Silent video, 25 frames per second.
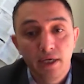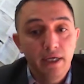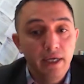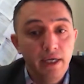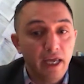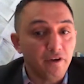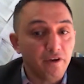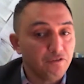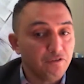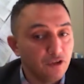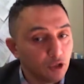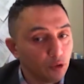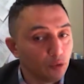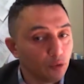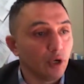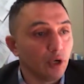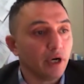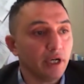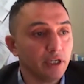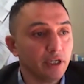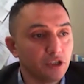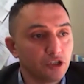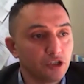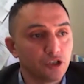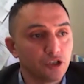If you
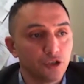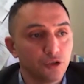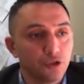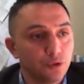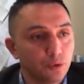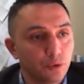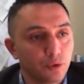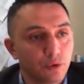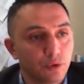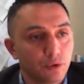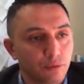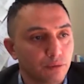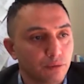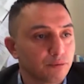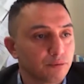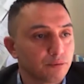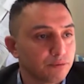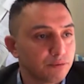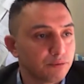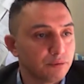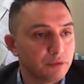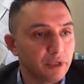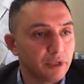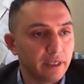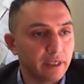want to
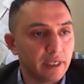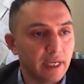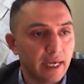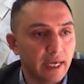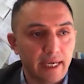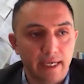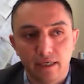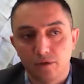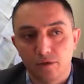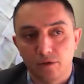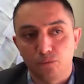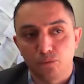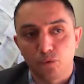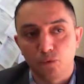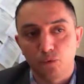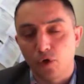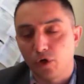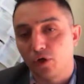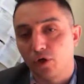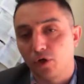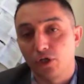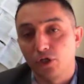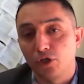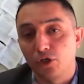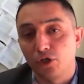
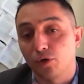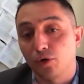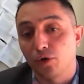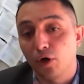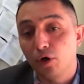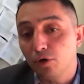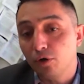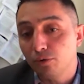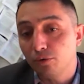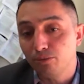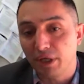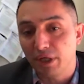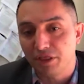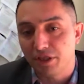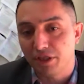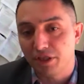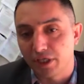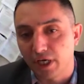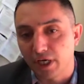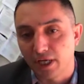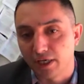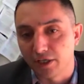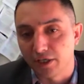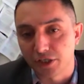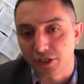work on your own
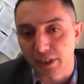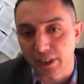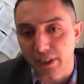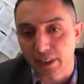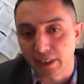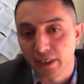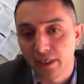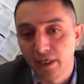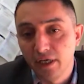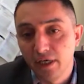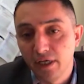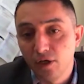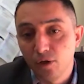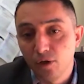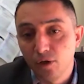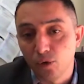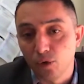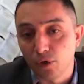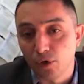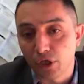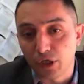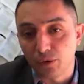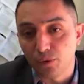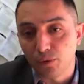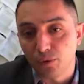methodology,
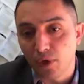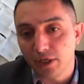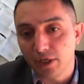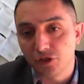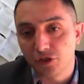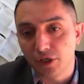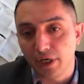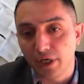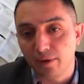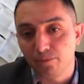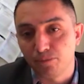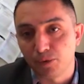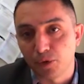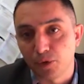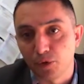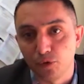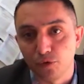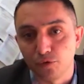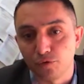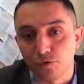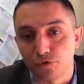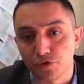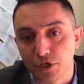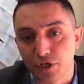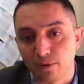or you want to
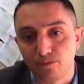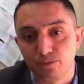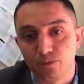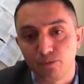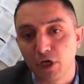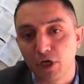improve some